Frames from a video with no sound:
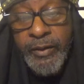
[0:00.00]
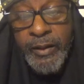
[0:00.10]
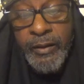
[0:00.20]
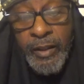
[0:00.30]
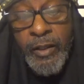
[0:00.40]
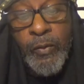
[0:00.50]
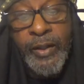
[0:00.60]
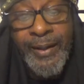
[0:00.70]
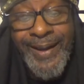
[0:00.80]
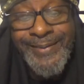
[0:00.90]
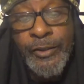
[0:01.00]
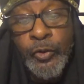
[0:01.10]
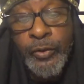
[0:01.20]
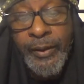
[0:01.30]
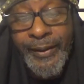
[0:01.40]
death and hell were cast
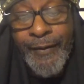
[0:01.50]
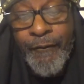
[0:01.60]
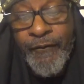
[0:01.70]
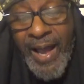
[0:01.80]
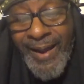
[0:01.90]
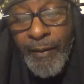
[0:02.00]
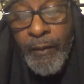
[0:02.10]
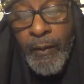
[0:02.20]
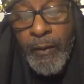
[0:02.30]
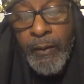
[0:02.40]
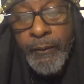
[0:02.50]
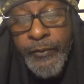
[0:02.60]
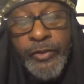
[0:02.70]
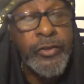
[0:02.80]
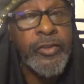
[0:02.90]
into the lake of fire.
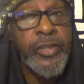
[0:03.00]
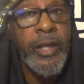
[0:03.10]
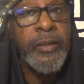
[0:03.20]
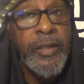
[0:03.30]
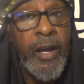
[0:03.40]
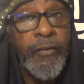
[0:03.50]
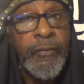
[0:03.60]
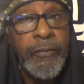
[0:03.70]
This is the second death.